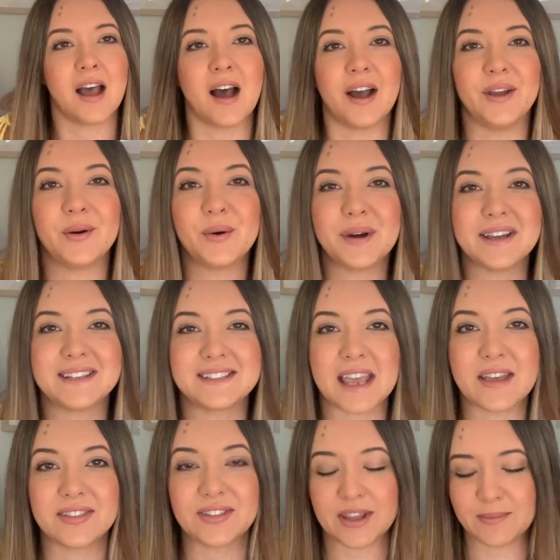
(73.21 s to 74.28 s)
I always
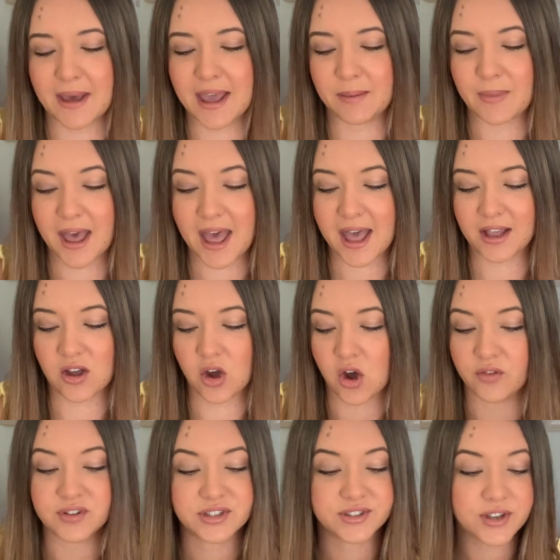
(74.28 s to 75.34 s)
get them a pack
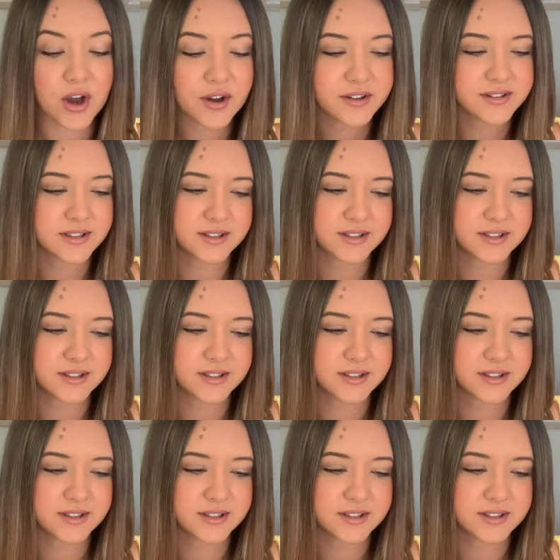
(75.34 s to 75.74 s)
of socks.